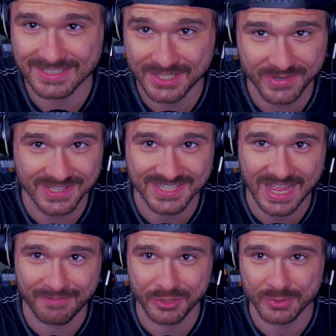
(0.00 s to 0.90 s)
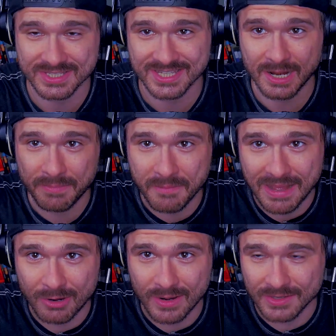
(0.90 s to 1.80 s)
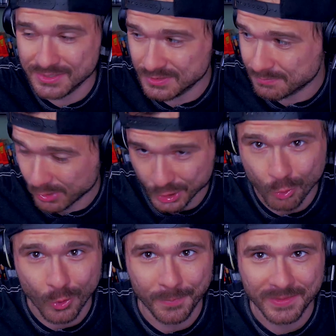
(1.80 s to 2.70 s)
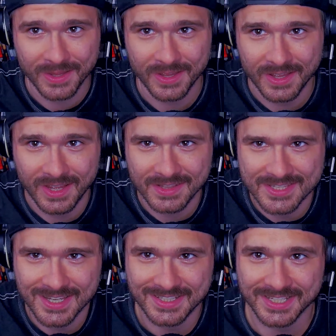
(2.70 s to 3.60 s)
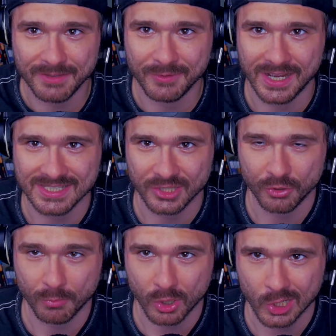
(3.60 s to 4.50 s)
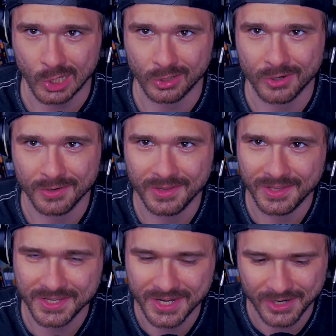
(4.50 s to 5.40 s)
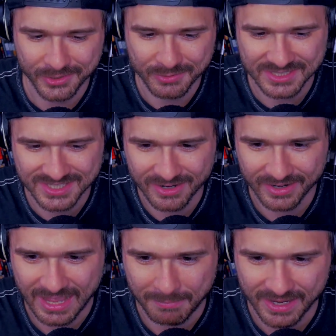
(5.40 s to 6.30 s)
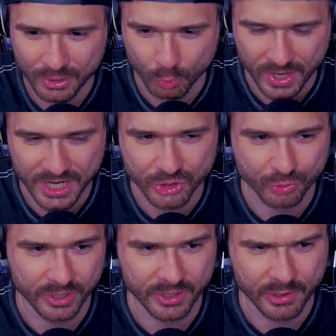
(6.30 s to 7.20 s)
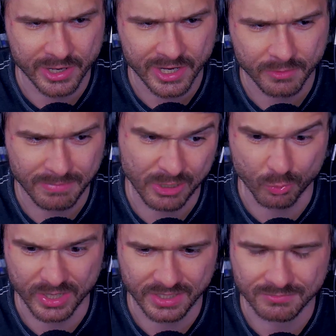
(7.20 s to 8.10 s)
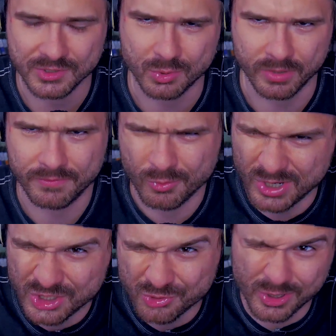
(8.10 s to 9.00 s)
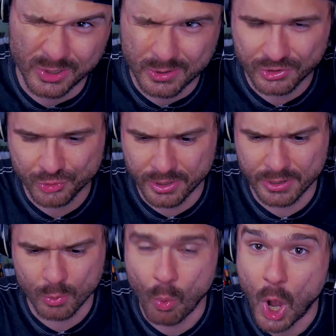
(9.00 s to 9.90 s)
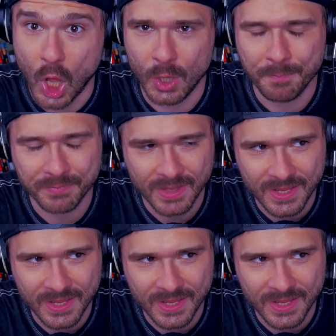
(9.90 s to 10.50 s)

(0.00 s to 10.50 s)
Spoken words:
as you can see, I have a new setup in the background, so it's pretty cool. Decided to give you guys a little more color. You know, you were staring at my green, sort of green, dreary wall.